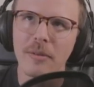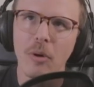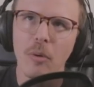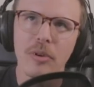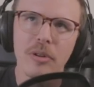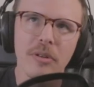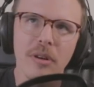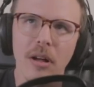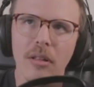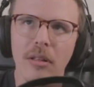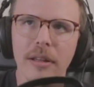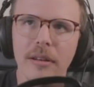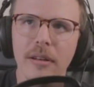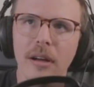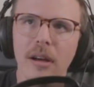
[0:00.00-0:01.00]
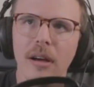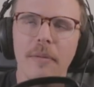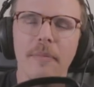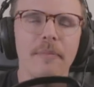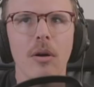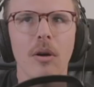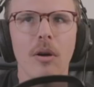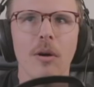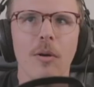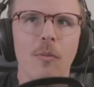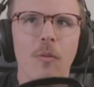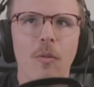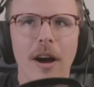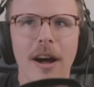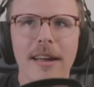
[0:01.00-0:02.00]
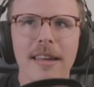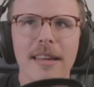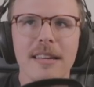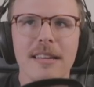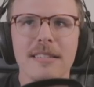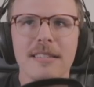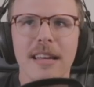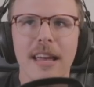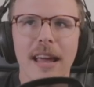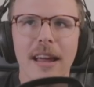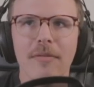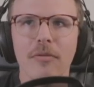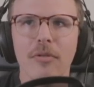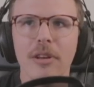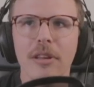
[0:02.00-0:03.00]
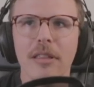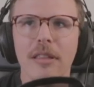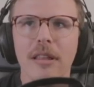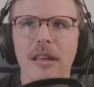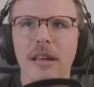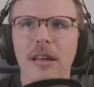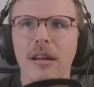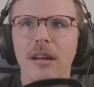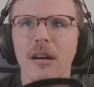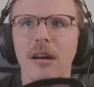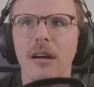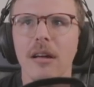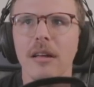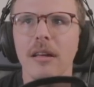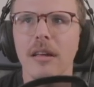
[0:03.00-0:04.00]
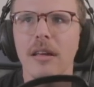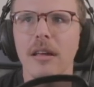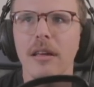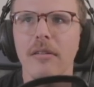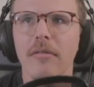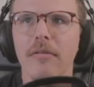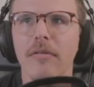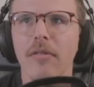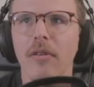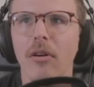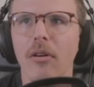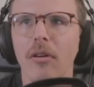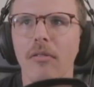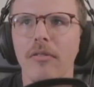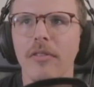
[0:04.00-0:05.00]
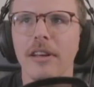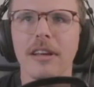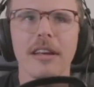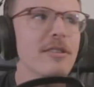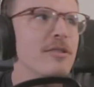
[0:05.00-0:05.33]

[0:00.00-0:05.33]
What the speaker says: would you call it? Why is everything evolving into